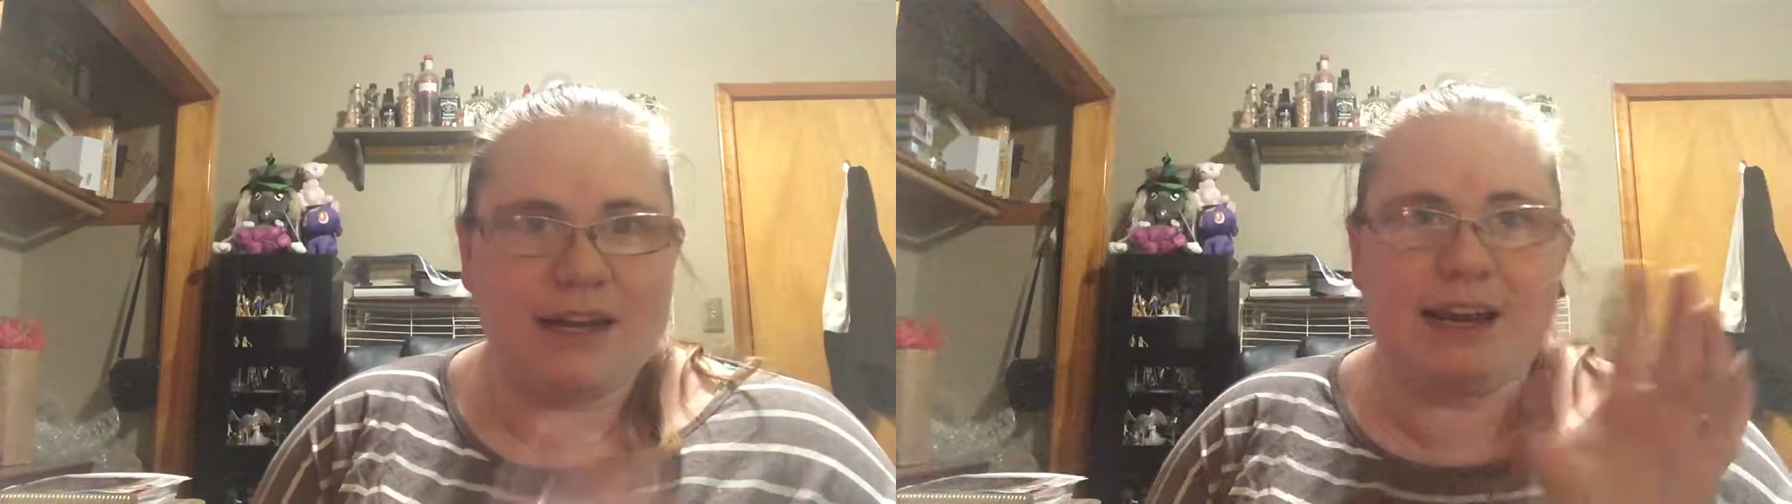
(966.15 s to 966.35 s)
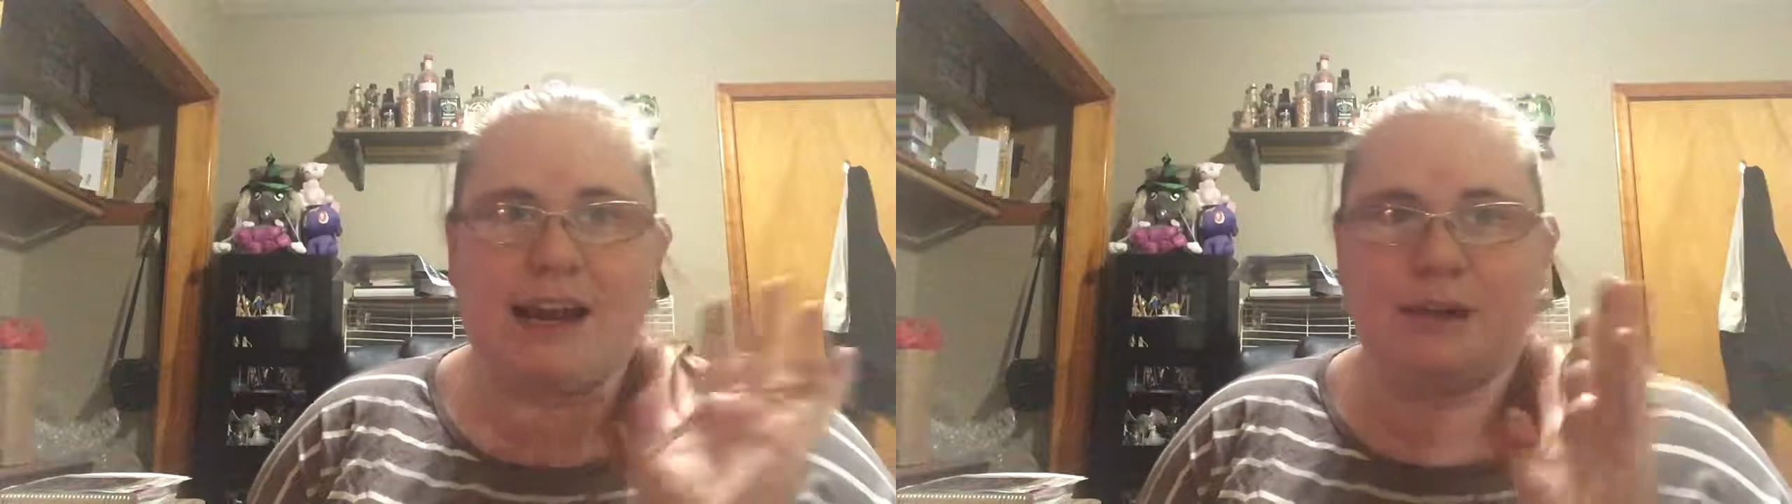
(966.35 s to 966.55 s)

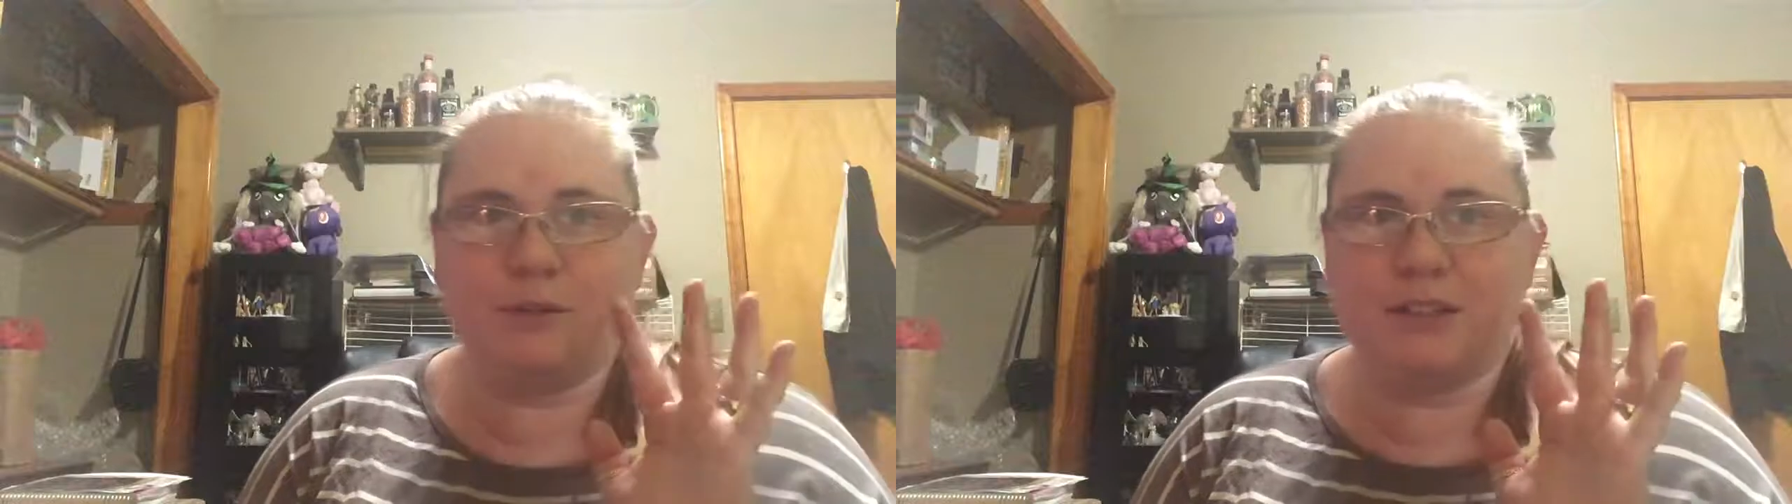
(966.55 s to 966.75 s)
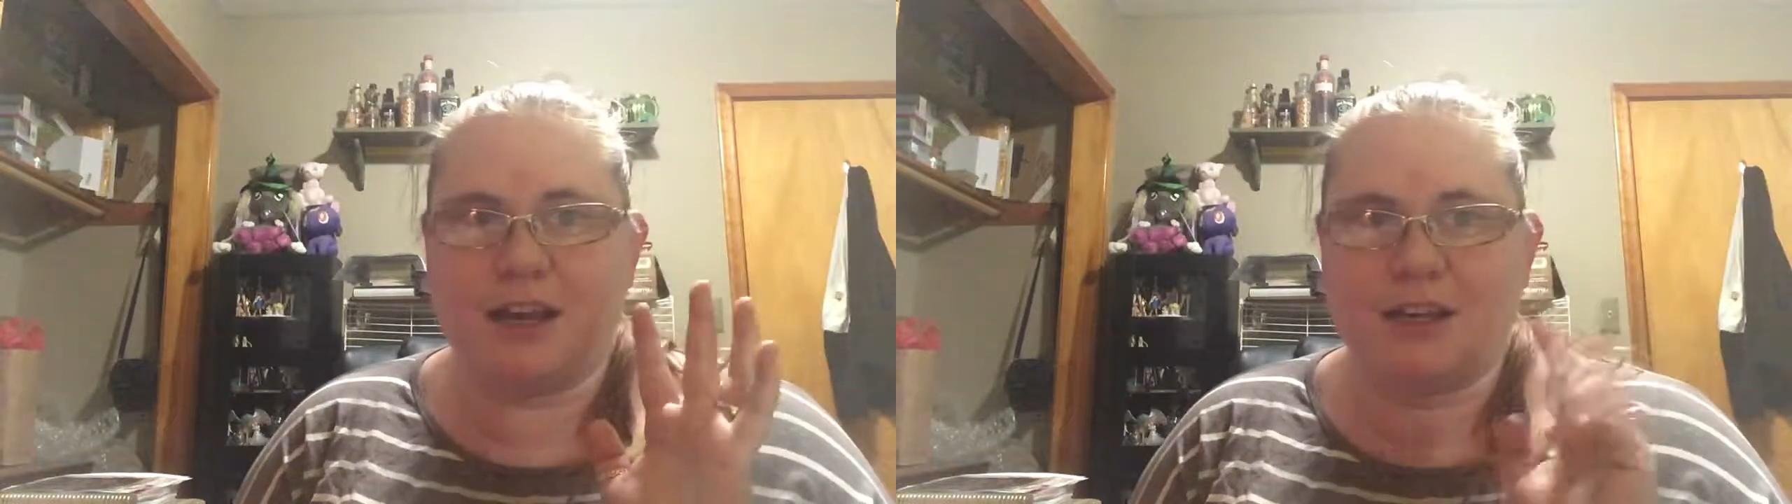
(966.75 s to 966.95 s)
and I
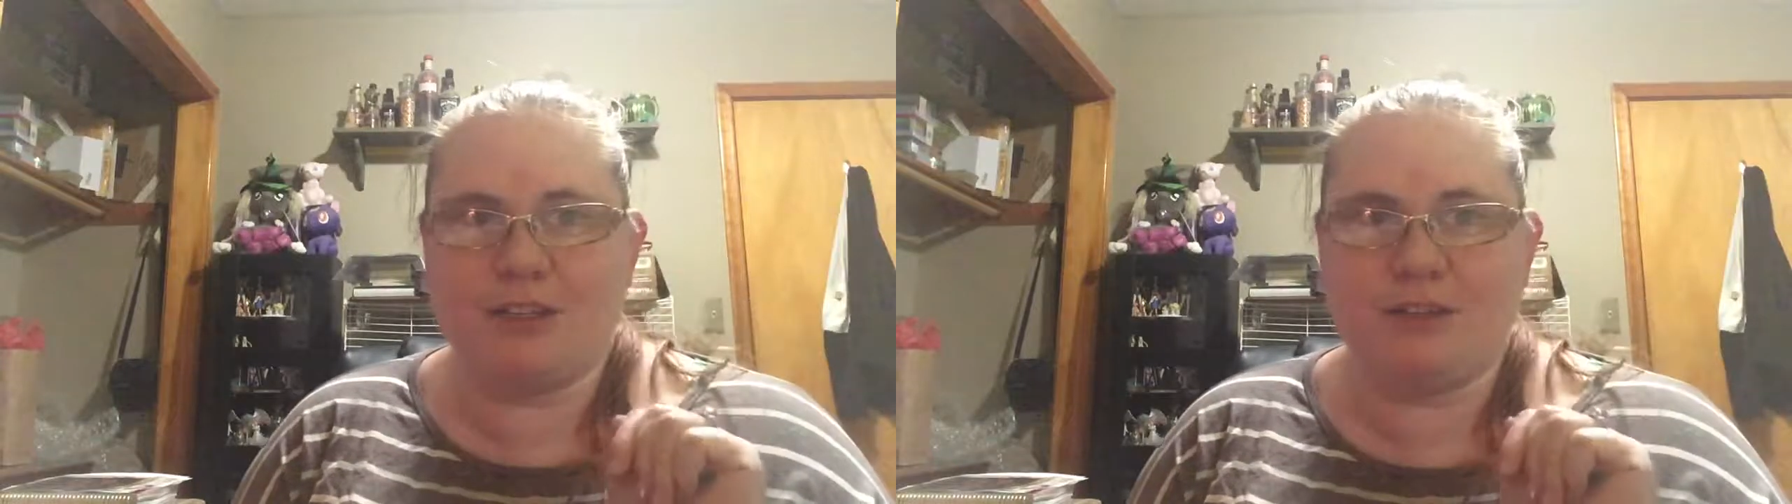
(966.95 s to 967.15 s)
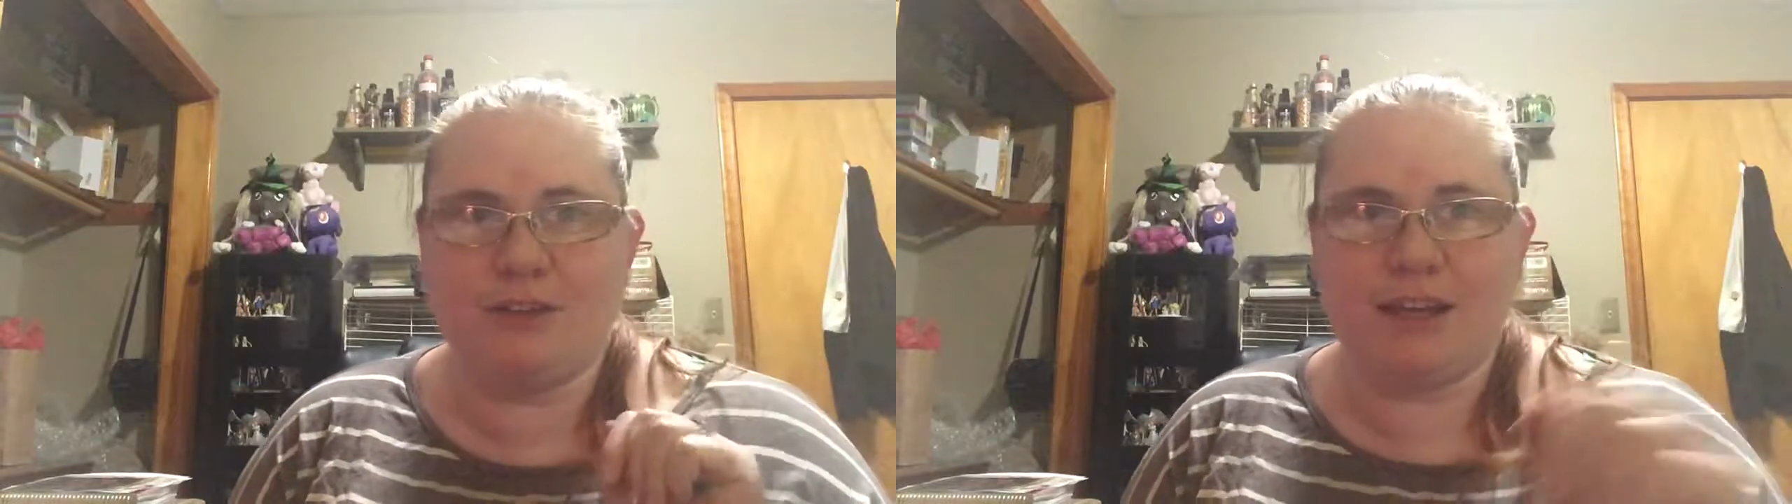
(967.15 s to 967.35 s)
will talk
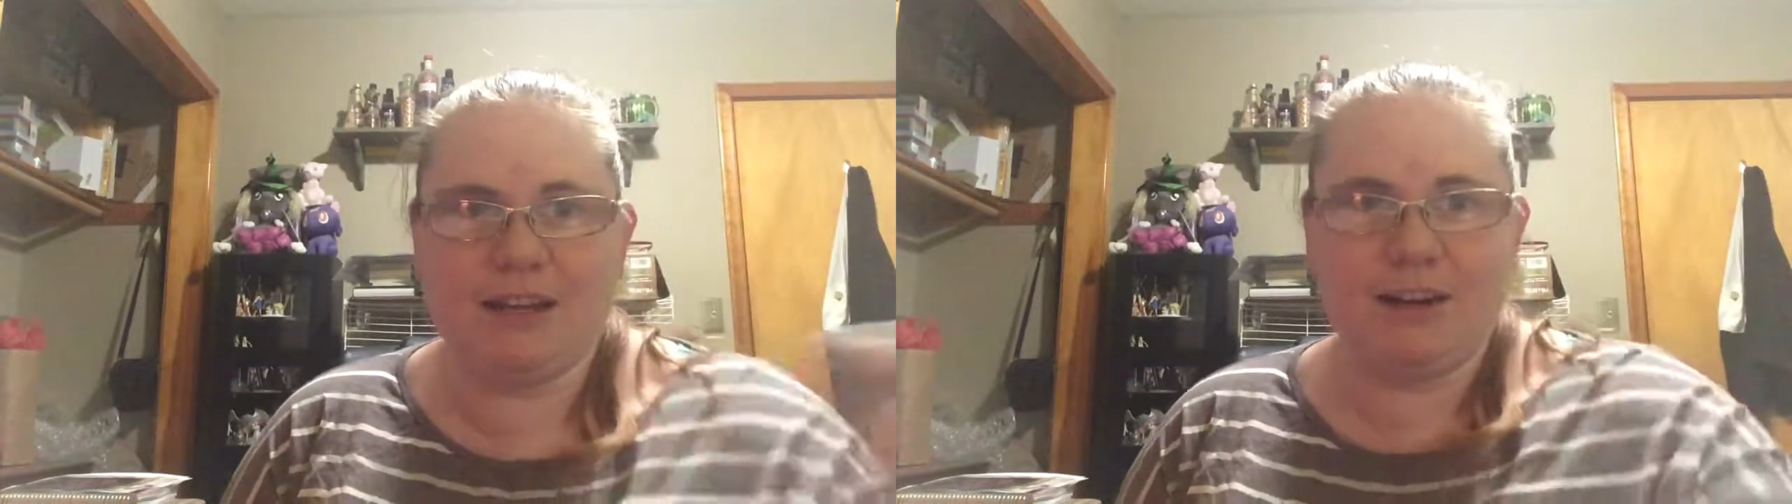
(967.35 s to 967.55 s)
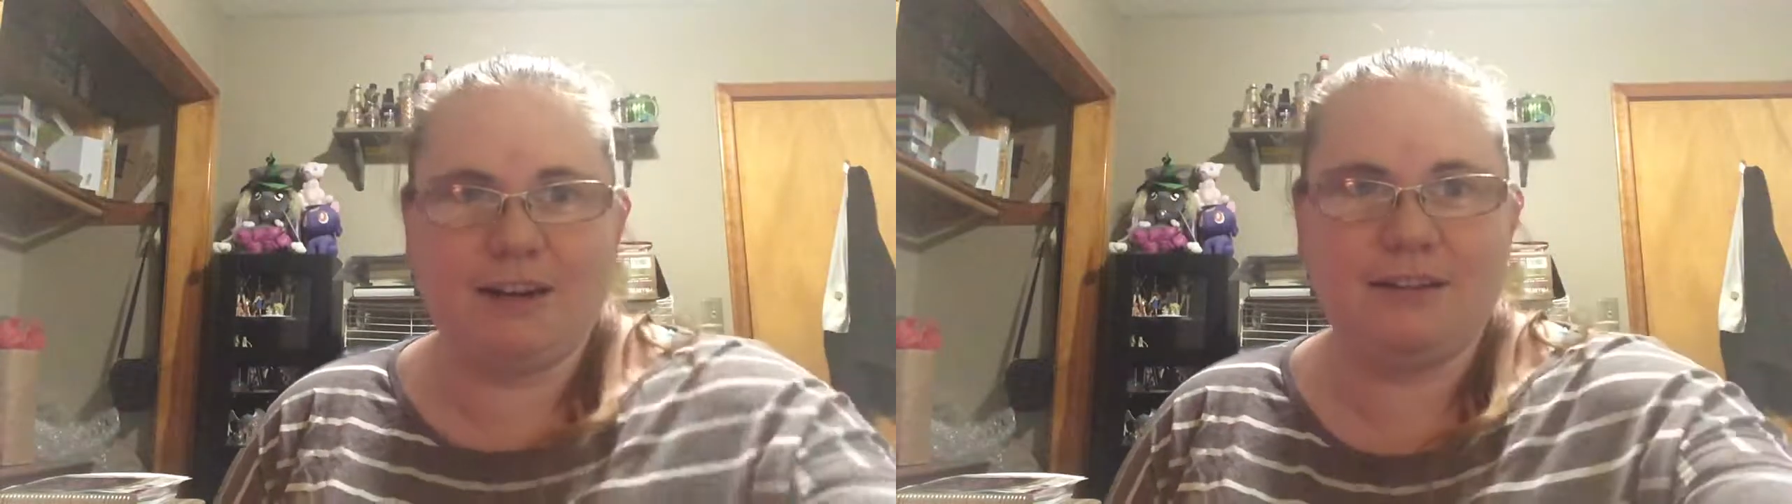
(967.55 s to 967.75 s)
to you
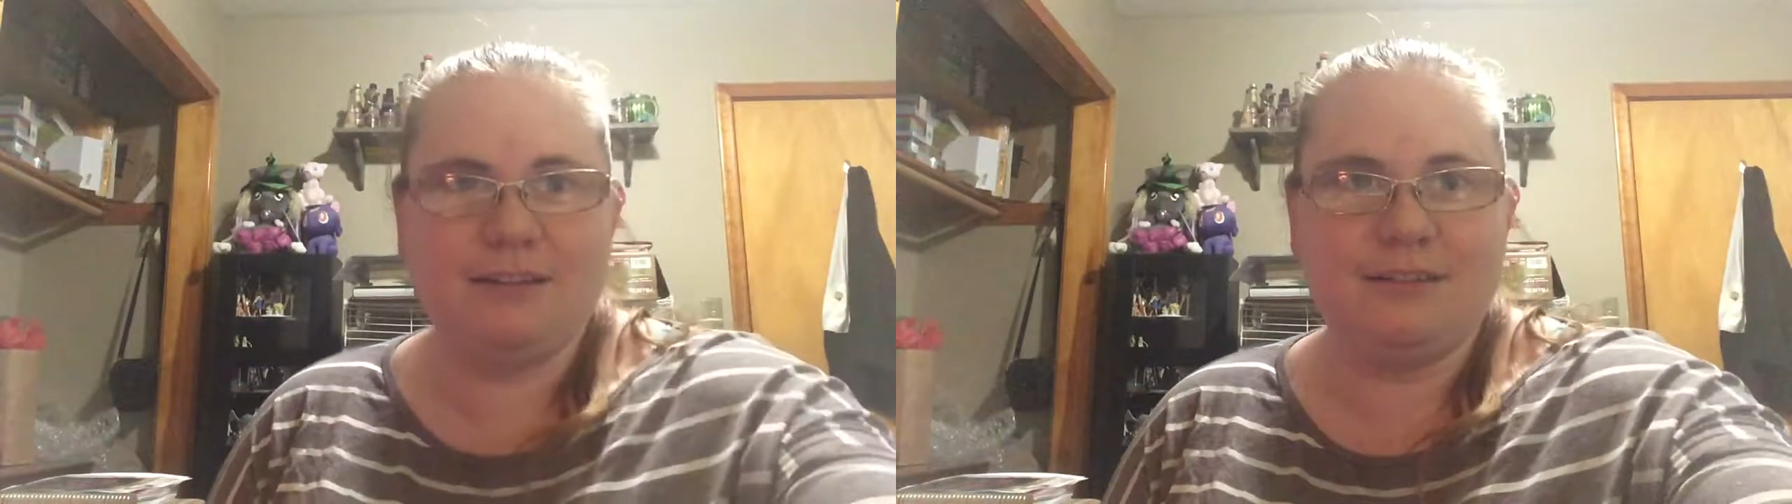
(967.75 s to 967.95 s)
later.